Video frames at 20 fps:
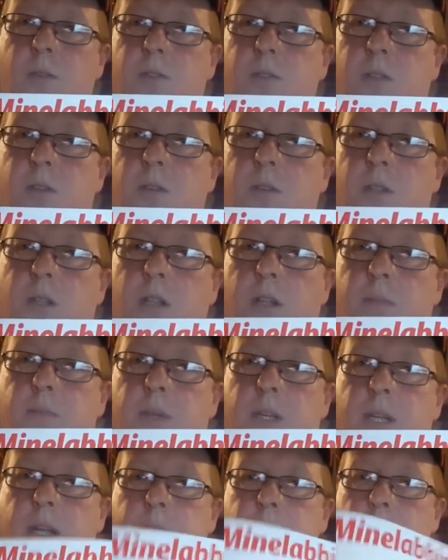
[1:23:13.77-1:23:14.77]
of you that like
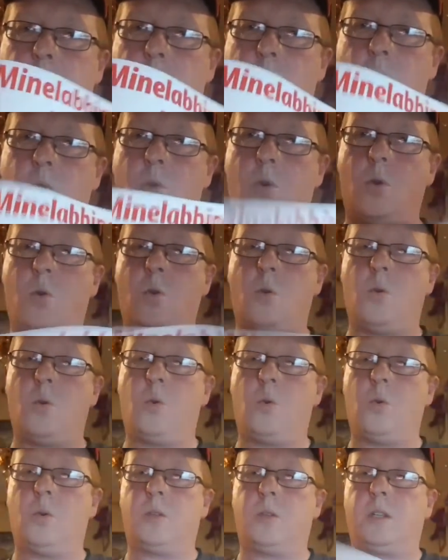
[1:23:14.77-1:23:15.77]
my lab,
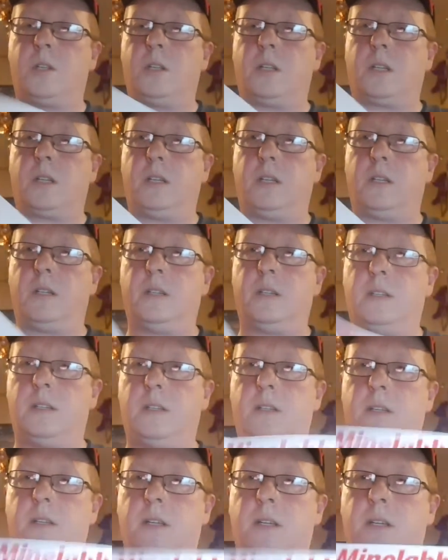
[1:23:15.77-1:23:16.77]
woo! It's like a
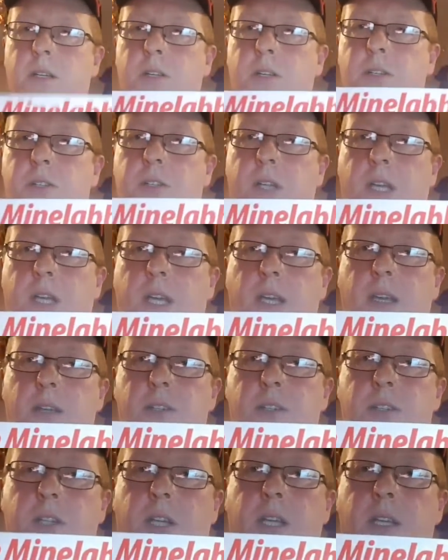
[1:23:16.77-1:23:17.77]
sticky
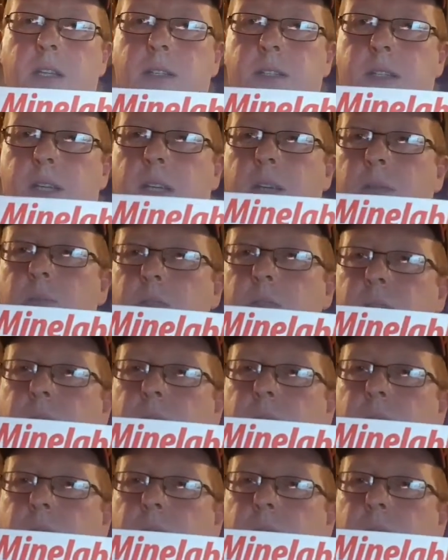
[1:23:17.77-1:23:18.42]
window